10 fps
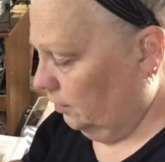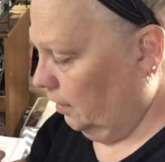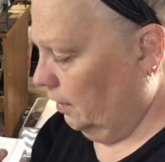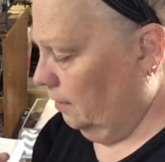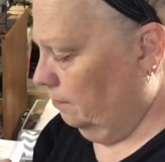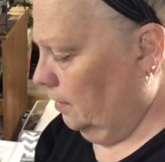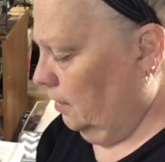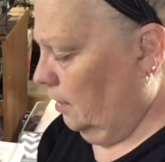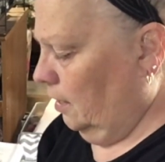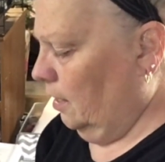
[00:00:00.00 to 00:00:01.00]
Okay,
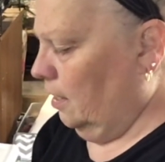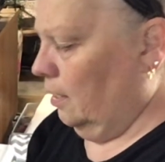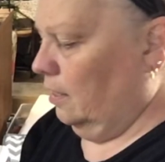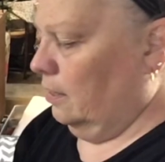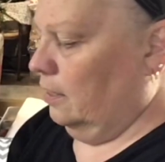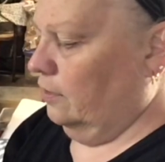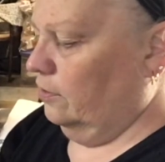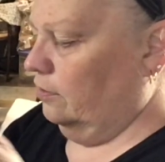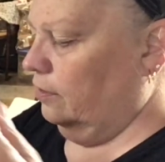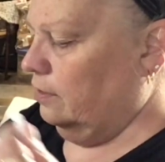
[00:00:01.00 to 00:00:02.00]
this
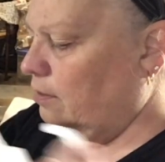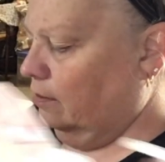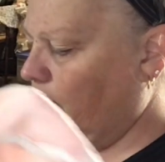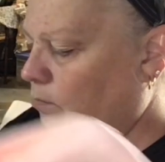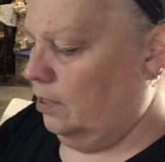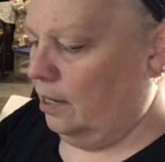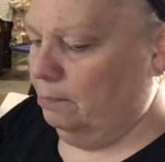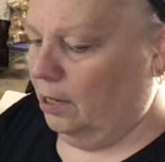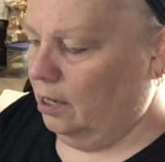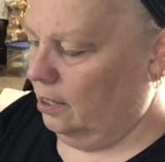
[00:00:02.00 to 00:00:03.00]
is one I
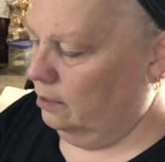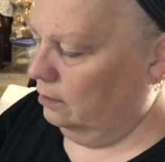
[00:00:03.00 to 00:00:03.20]
bought